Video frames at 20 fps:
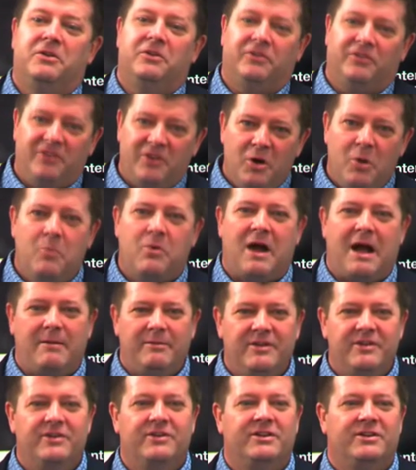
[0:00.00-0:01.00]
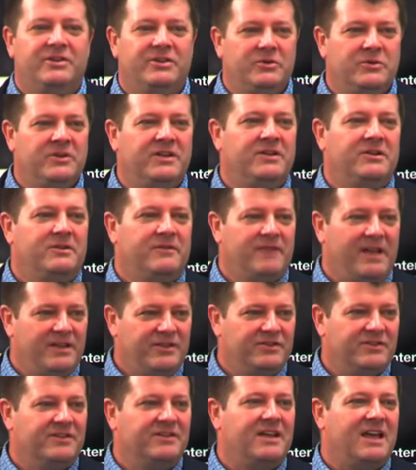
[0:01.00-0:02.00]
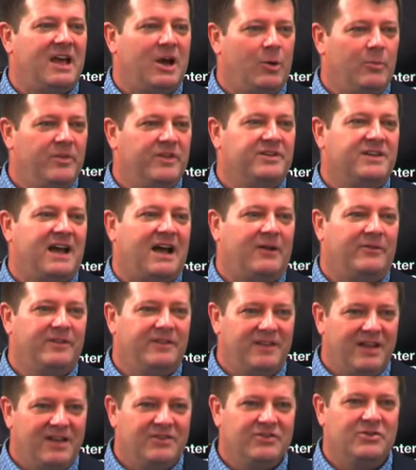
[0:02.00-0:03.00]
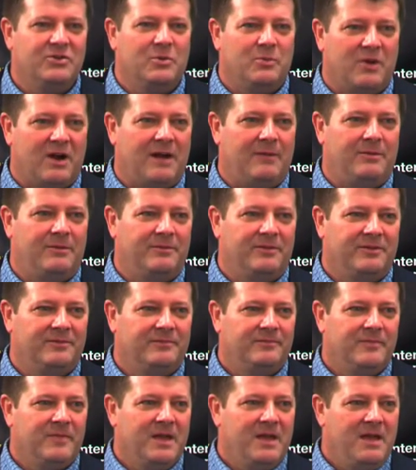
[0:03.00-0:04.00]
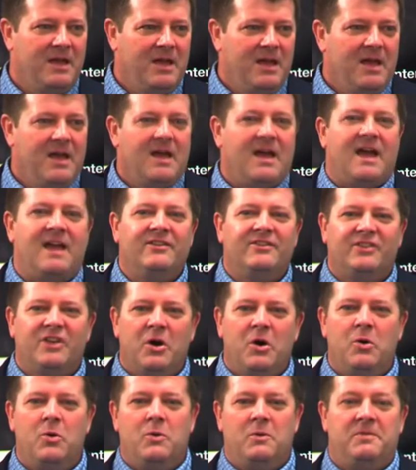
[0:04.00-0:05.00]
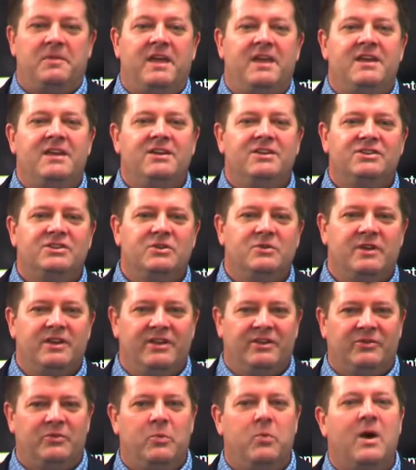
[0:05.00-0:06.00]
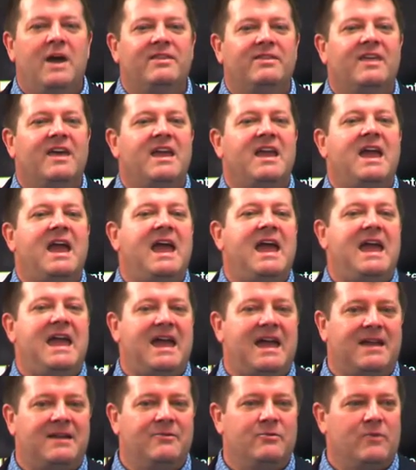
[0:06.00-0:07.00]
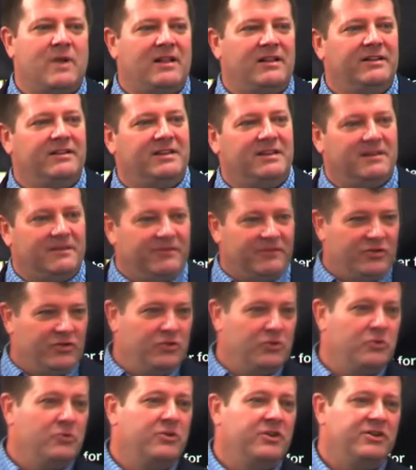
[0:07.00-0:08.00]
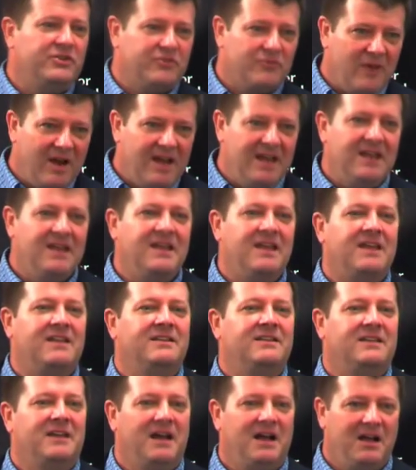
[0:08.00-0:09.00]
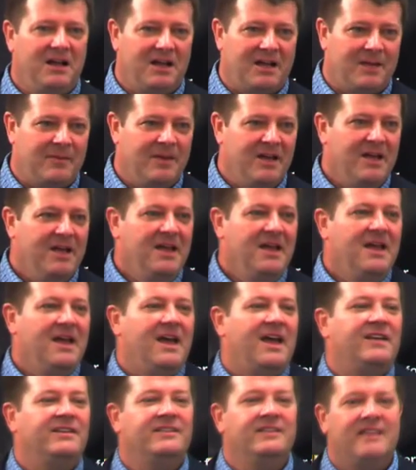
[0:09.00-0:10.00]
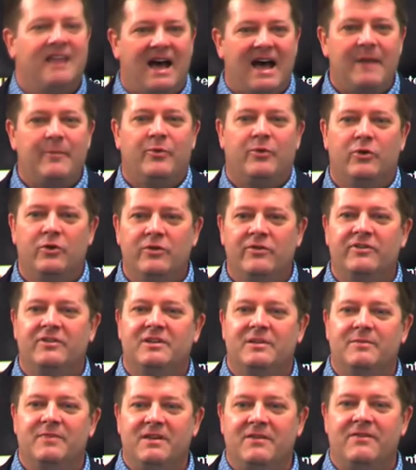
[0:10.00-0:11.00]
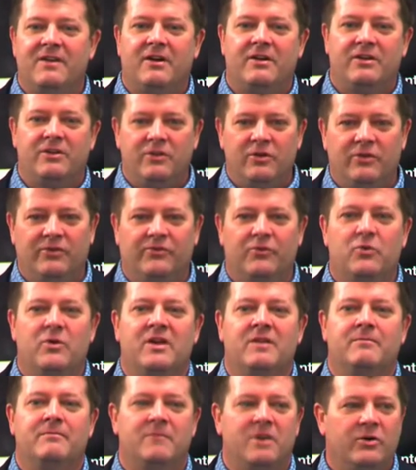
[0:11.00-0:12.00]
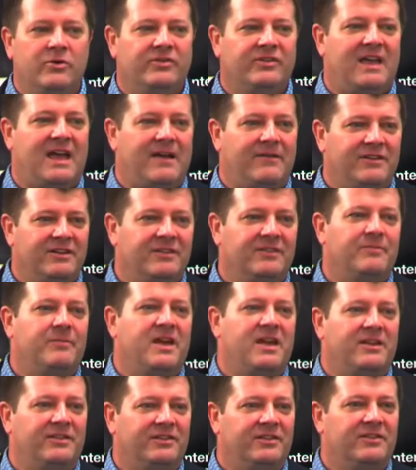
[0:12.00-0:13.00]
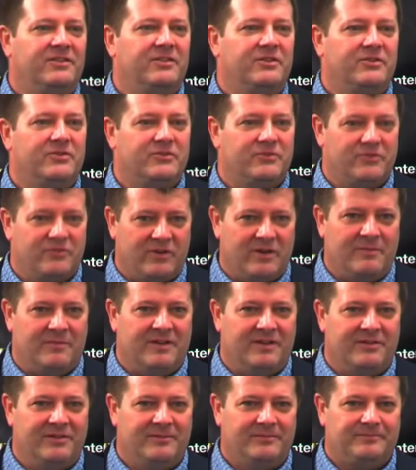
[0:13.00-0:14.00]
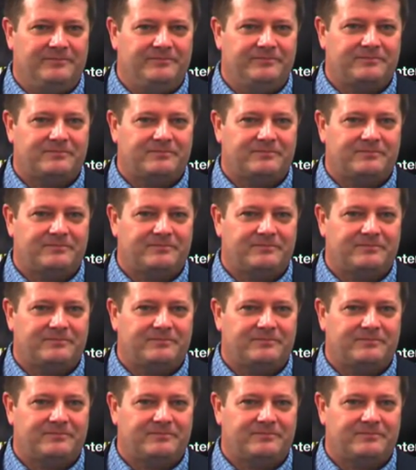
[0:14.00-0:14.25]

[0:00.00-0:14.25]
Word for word: You're still probably going to do an intervention to help the child's attentional problems. And so the issue is what they add relative to the training and time has not proven to be very useful in most evidence-based treatments.